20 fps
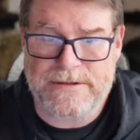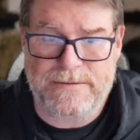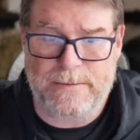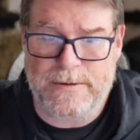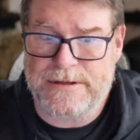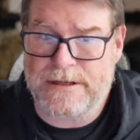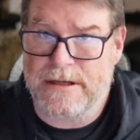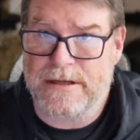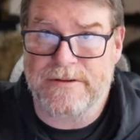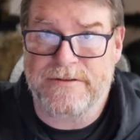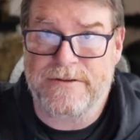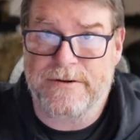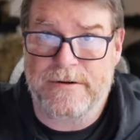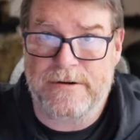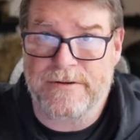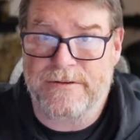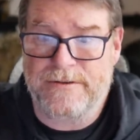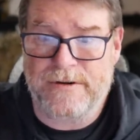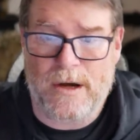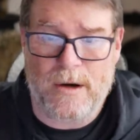what they
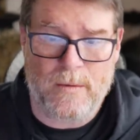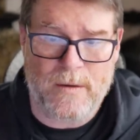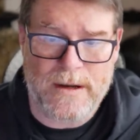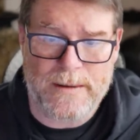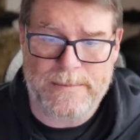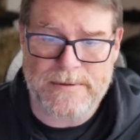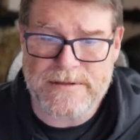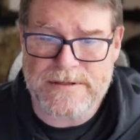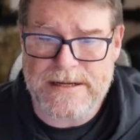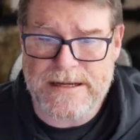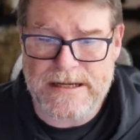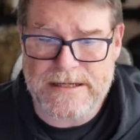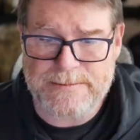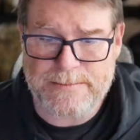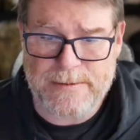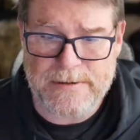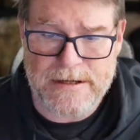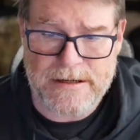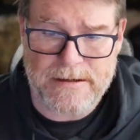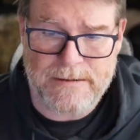consider assault weapons now is
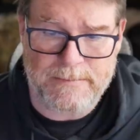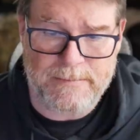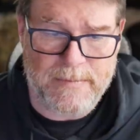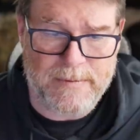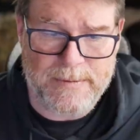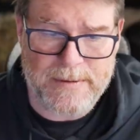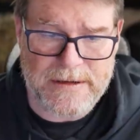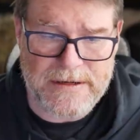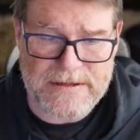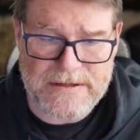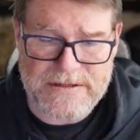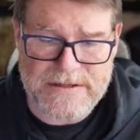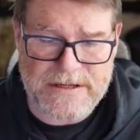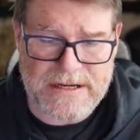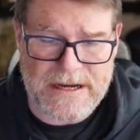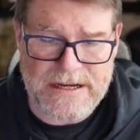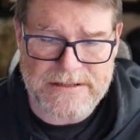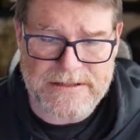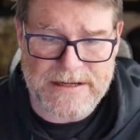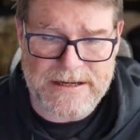pretty
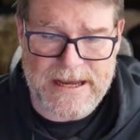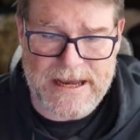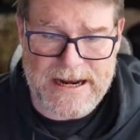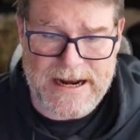disgusting.